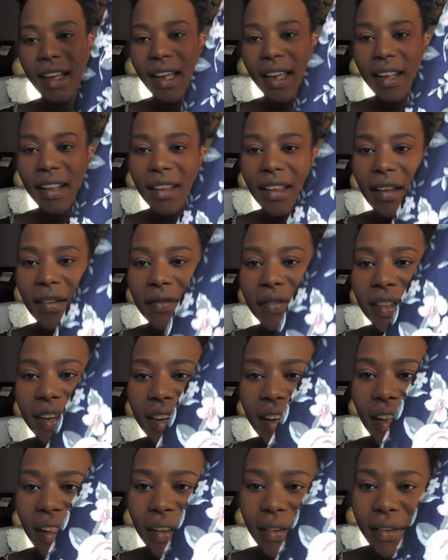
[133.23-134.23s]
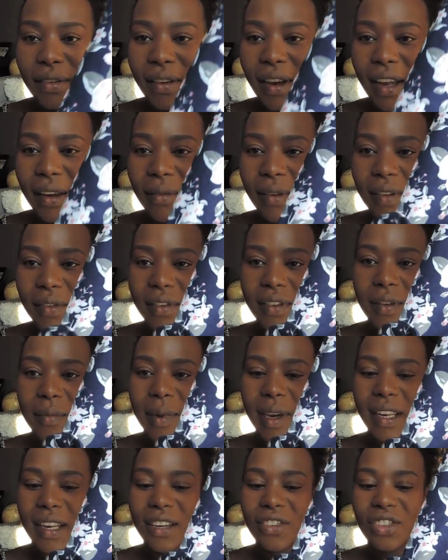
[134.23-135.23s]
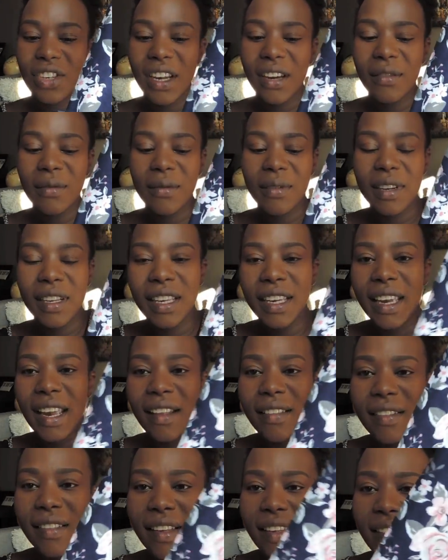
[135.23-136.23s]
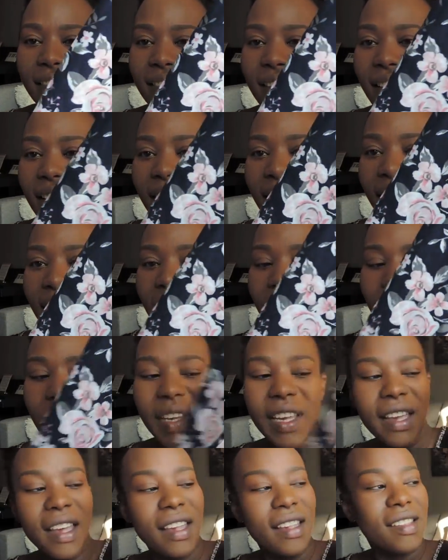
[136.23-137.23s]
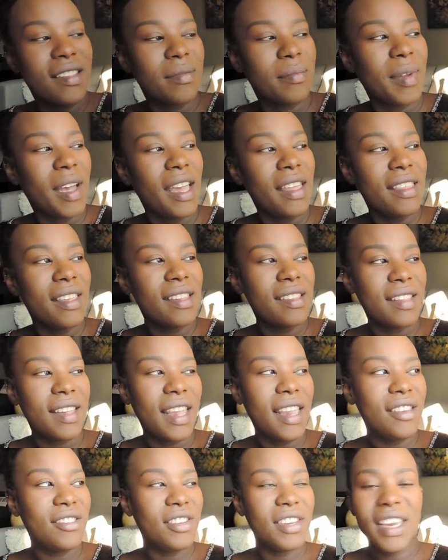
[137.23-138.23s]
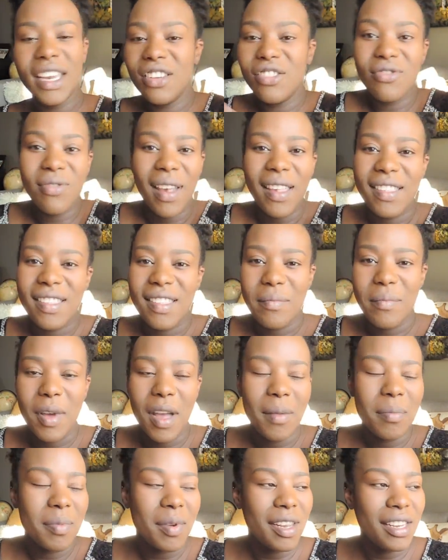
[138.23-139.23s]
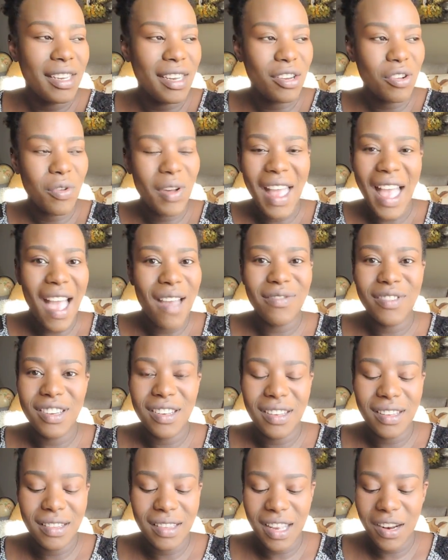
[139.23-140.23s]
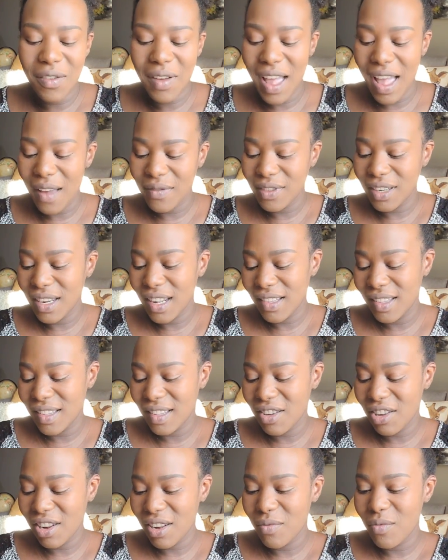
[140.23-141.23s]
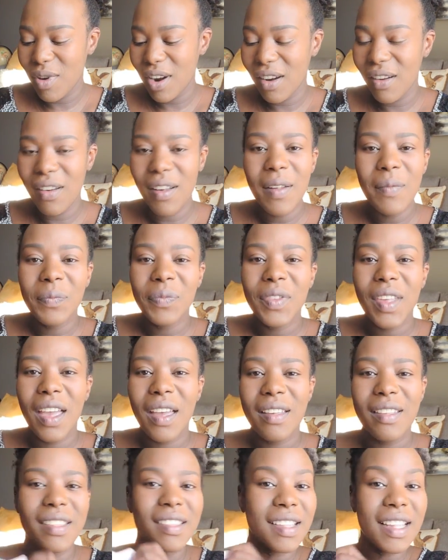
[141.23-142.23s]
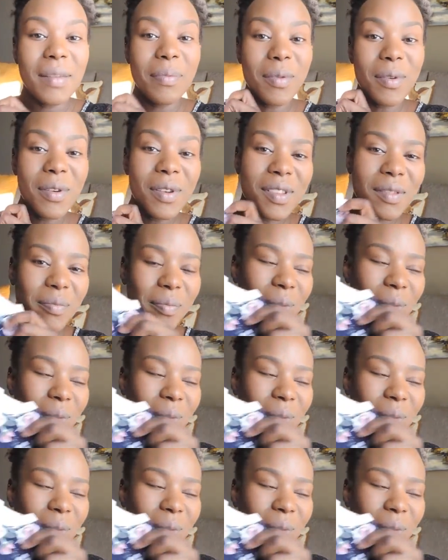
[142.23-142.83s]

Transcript: I love the color. I was debating, should I really get this? Because by this age you can dress them up and you don't have to, they don't have to necessarily wear sleepers,